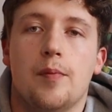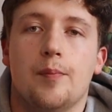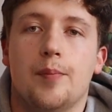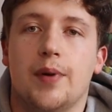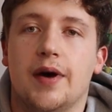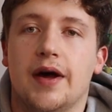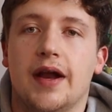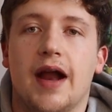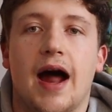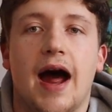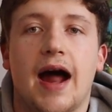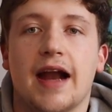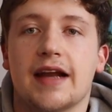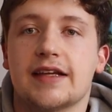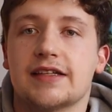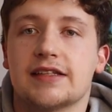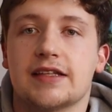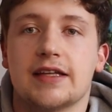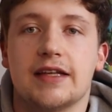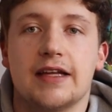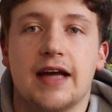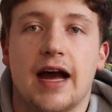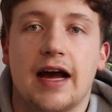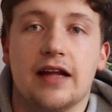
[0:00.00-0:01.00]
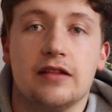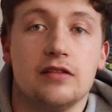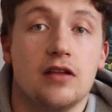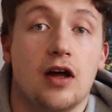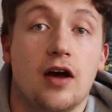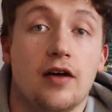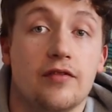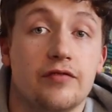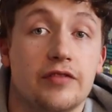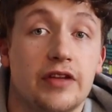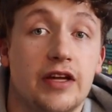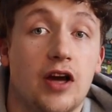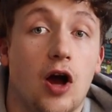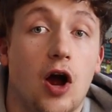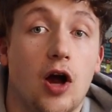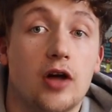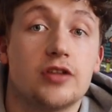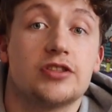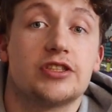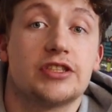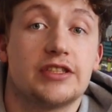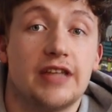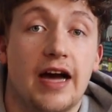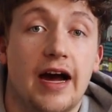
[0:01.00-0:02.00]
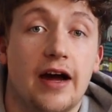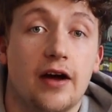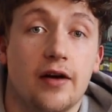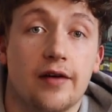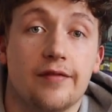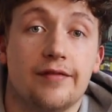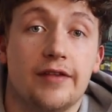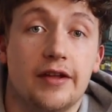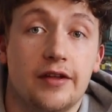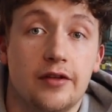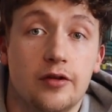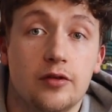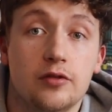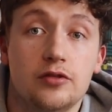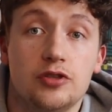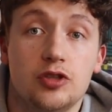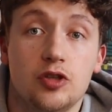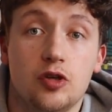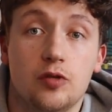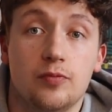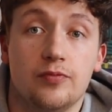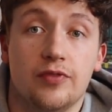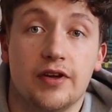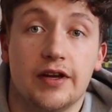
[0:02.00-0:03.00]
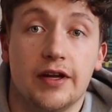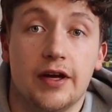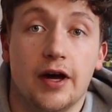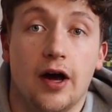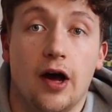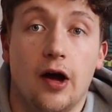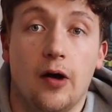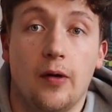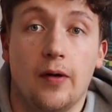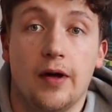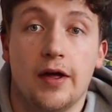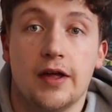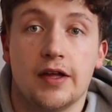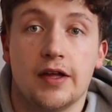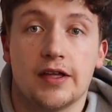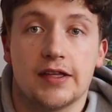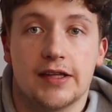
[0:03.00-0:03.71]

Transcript: But honestly, I love the art style of the YouTube video,